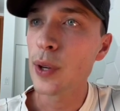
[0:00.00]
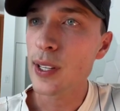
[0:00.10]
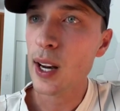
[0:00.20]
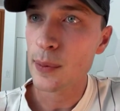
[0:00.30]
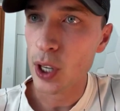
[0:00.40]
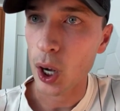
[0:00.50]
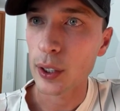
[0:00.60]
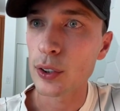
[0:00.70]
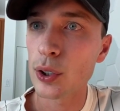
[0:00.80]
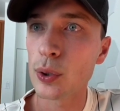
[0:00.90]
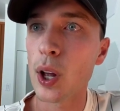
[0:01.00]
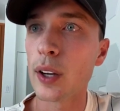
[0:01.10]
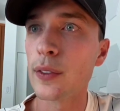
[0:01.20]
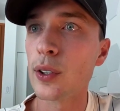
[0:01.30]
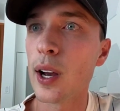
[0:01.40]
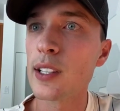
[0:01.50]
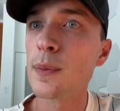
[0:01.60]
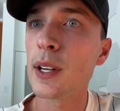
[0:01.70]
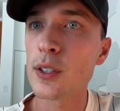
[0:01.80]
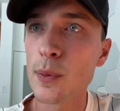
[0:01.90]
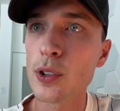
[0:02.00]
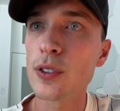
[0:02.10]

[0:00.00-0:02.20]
The reason I'm talking to a lot of you guys is because